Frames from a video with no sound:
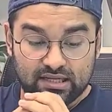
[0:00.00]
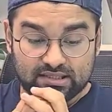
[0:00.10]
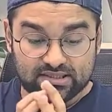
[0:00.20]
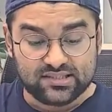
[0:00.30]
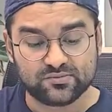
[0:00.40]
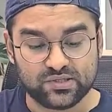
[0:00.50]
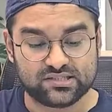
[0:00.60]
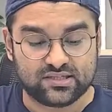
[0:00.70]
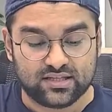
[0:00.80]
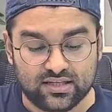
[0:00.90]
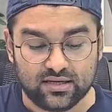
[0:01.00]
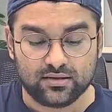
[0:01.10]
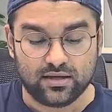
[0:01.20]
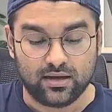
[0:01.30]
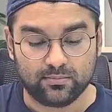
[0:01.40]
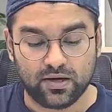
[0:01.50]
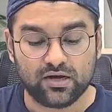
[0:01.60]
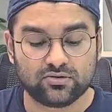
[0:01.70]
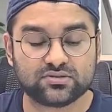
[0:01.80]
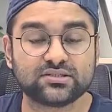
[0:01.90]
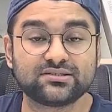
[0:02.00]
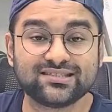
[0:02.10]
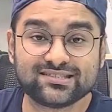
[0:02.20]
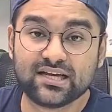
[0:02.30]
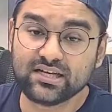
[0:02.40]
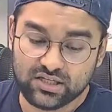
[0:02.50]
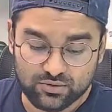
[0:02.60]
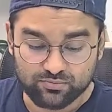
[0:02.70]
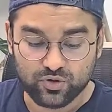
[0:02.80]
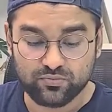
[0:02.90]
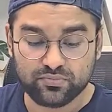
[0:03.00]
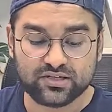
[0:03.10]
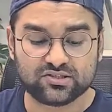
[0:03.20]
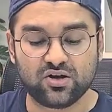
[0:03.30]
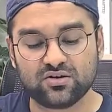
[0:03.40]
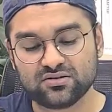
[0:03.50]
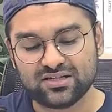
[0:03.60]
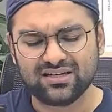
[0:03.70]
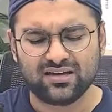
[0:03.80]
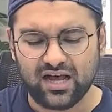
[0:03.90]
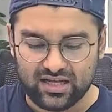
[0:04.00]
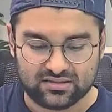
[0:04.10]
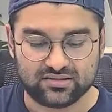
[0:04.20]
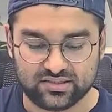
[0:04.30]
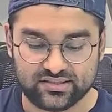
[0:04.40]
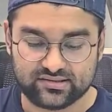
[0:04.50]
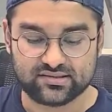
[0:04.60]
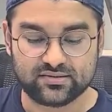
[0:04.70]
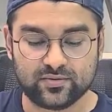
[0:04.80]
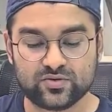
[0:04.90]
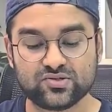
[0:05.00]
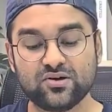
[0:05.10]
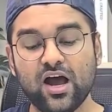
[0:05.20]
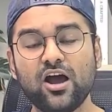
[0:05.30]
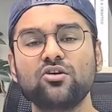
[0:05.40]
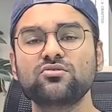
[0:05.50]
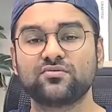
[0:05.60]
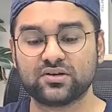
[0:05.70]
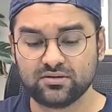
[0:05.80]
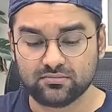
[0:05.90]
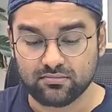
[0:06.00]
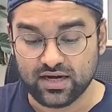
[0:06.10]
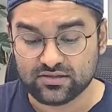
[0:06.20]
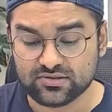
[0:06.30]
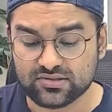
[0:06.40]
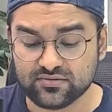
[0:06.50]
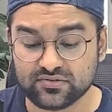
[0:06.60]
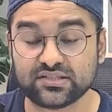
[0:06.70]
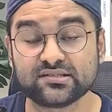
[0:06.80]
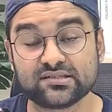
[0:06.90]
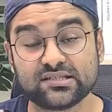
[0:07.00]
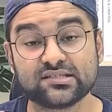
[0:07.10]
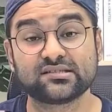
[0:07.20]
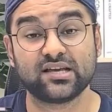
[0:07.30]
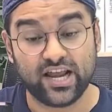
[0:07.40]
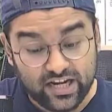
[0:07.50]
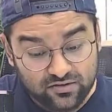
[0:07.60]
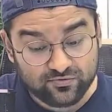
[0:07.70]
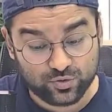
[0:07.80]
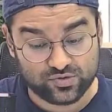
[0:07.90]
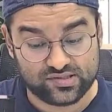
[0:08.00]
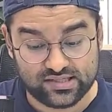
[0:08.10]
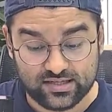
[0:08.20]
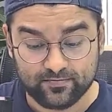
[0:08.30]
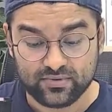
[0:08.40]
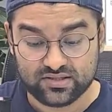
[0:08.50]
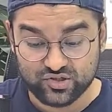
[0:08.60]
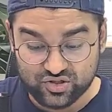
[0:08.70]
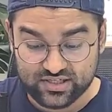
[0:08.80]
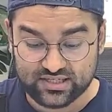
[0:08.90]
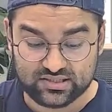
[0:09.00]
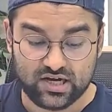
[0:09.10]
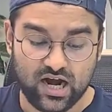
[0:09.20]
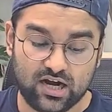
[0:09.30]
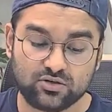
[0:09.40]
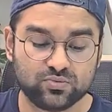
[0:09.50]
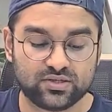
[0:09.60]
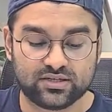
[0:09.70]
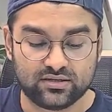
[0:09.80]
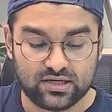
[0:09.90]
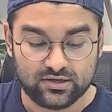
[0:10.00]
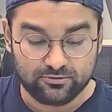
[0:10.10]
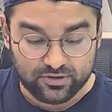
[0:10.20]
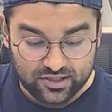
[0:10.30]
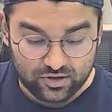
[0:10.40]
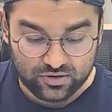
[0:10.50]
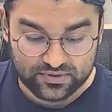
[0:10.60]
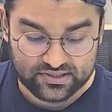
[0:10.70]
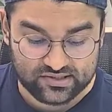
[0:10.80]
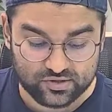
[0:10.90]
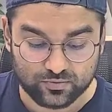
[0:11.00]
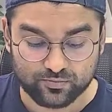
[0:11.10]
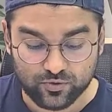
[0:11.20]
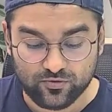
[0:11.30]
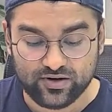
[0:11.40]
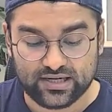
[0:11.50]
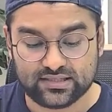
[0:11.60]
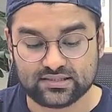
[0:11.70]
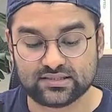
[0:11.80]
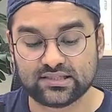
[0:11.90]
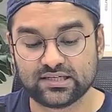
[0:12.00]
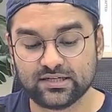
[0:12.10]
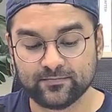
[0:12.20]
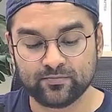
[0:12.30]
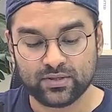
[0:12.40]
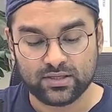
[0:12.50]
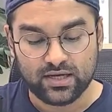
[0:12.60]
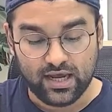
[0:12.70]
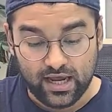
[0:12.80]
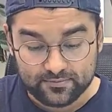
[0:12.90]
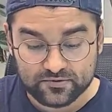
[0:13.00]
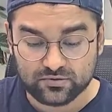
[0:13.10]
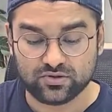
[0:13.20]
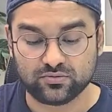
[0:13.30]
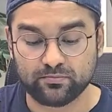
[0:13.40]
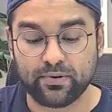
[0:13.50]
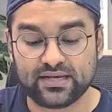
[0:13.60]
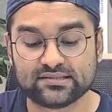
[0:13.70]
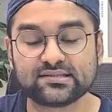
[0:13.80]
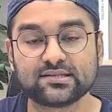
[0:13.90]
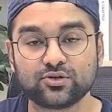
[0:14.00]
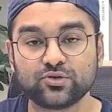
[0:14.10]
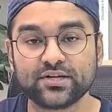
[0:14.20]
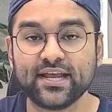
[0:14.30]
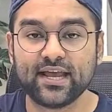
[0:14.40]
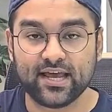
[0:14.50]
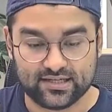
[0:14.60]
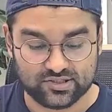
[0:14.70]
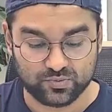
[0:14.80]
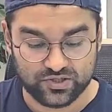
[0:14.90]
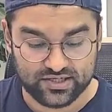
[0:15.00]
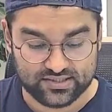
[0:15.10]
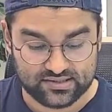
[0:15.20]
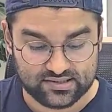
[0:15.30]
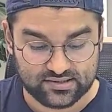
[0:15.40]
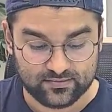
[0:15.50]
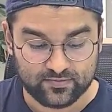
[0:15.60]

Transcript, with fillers: this basically about the design improvement of the other things so however microsoft is is enforcing strict hardware requirements to provide the absolute best security experience